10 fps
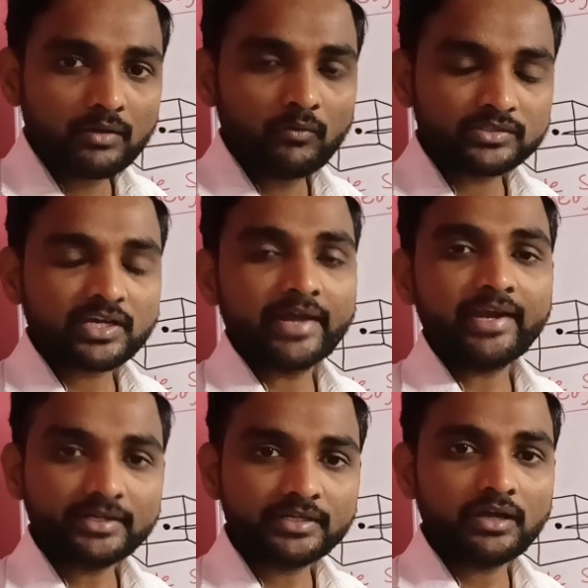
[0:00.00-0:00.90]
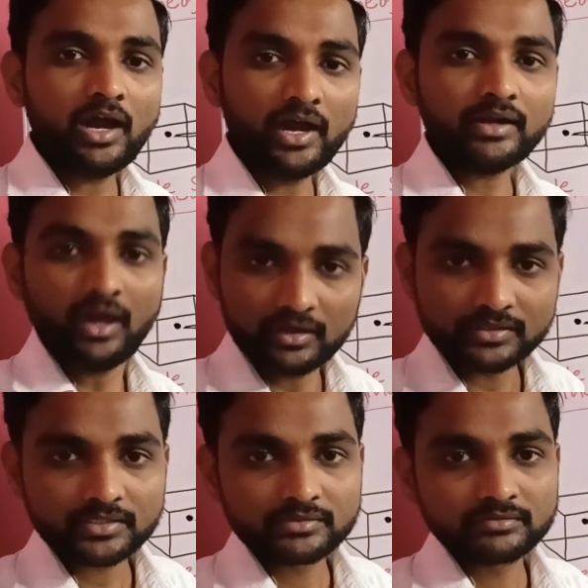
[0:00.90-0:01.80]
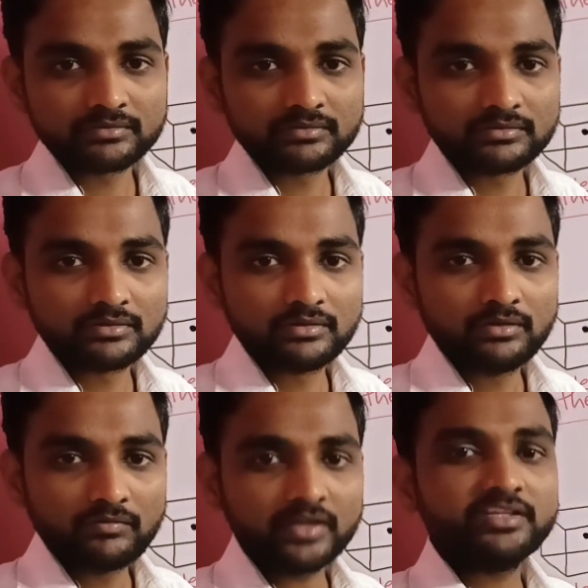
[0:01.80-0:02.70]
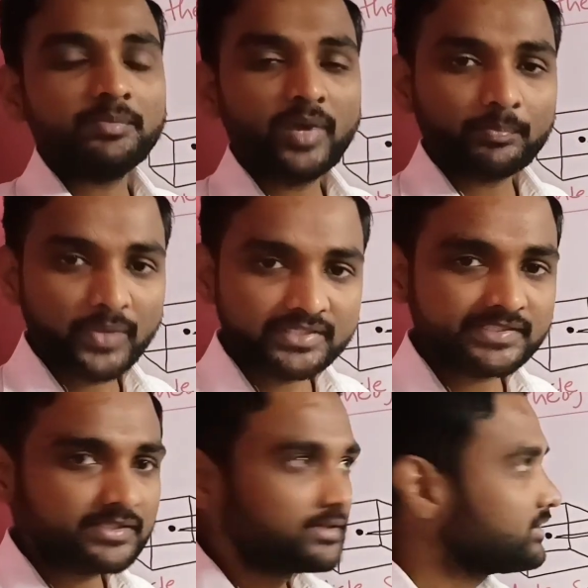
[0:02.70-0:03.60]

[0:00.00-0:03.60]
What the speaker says: was correct or not. For that purpose,